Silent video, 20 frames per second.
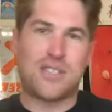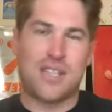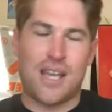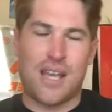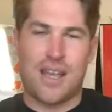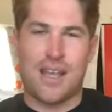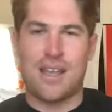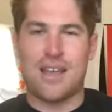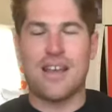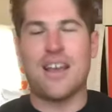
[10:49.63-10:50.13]

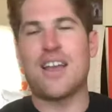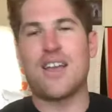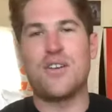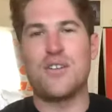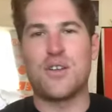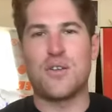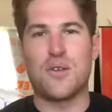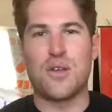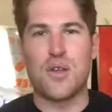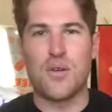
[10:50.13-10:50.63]
I
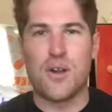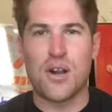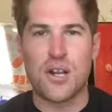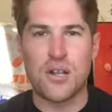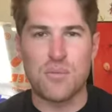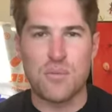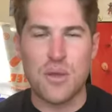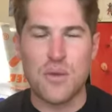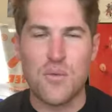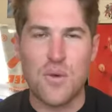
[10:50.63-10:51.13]
only really wanted to
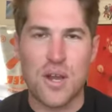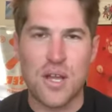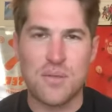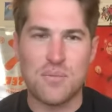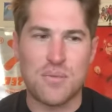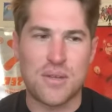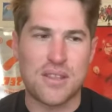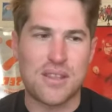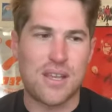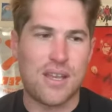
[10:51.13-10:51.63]
be one,
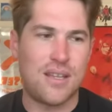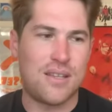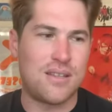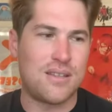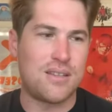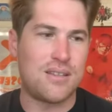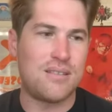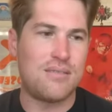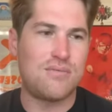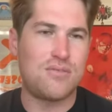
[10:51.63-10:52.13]
but
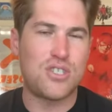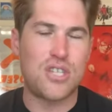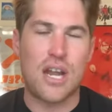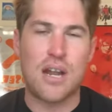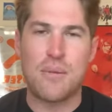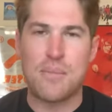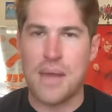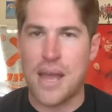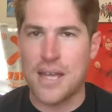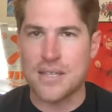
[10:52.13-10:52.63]
then
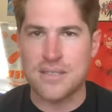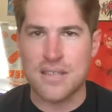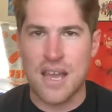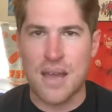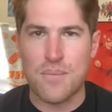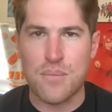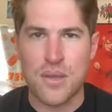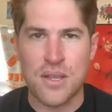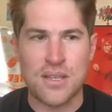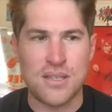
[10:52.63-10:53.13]
Shadow Pass
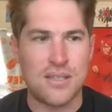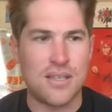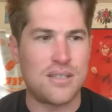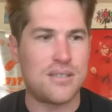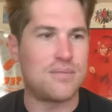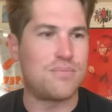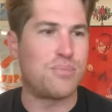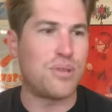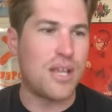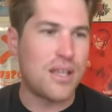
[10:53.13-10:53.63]
happened, and
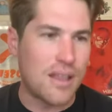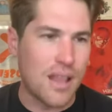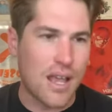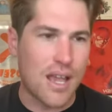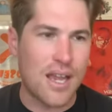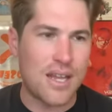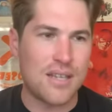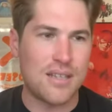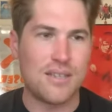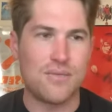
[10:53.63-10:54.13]
then
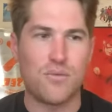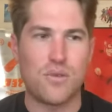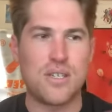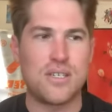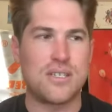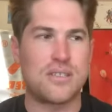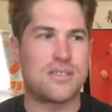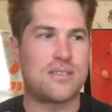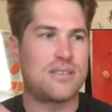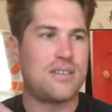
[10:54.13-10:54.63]
Bloodline, and
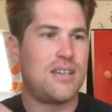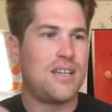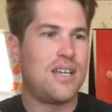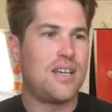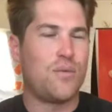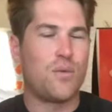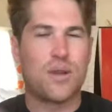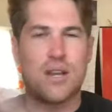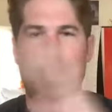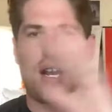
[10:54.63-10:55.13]

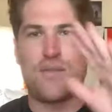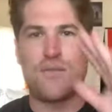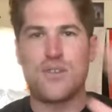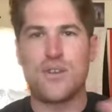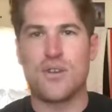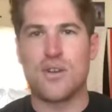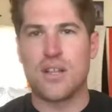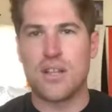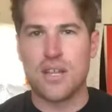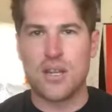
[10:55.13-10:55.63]
we're kind of
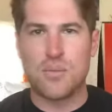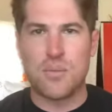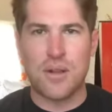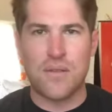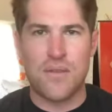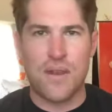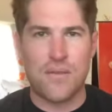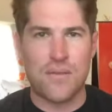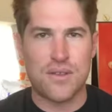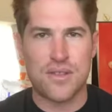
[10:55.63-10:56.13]
doing a little bit
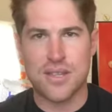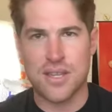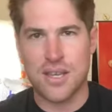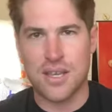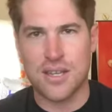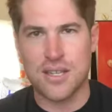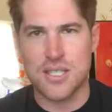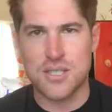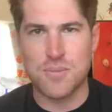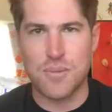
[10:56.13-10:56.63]
of everything,
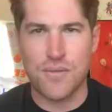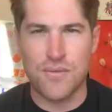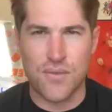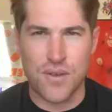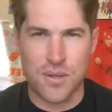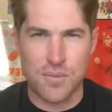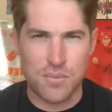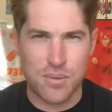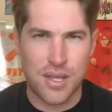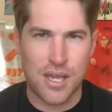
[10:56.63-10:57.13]
and it's been
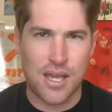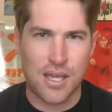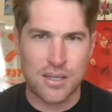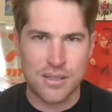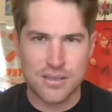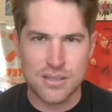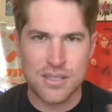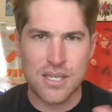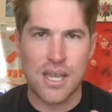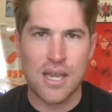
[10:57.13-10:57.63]
fun playing
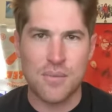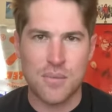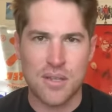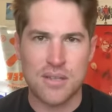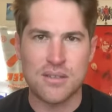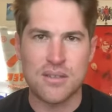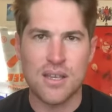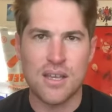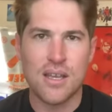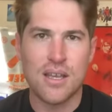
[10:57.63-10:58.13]
Sam
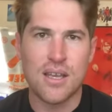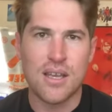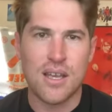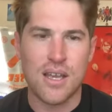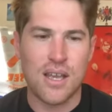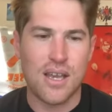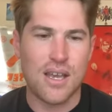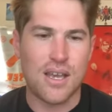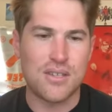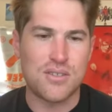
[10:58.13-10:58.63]

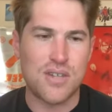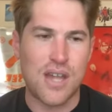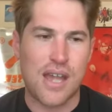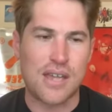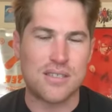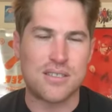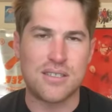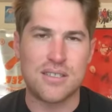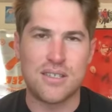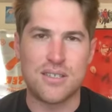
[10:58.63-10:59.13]
and
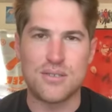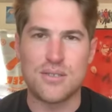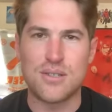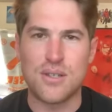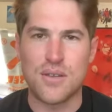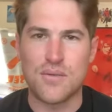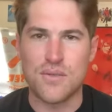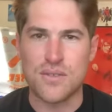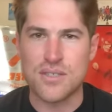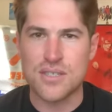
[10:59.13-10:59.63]
Jackson in two
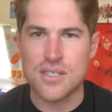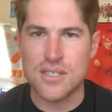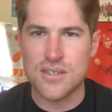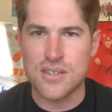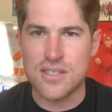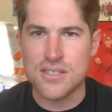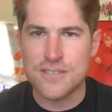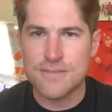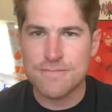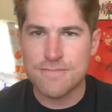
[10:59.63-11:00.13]
different
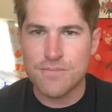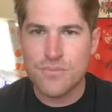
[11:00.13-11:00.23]
series.